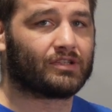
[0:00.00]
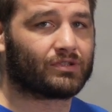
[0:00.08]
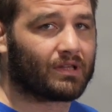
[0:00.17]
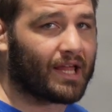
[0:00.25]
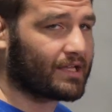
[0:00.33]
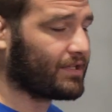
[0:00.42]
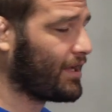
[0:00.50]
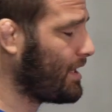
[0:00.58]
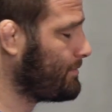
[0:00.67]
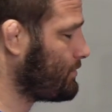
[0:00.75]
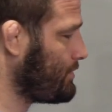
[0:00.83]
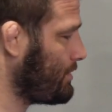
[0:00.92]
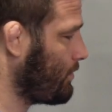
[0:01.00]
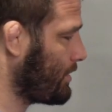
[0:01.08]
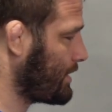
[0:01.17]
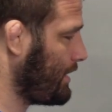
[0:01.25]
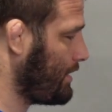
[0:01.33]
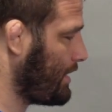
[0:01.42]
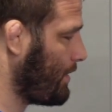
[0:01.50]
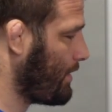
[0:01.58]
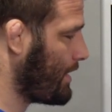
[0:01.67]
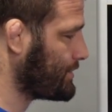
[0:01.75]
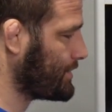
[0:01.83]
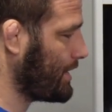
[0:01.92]
So a lot of times when you're working in
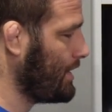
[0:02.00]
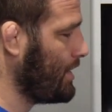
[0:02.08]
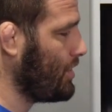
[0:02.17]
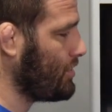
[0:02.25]
Newaza,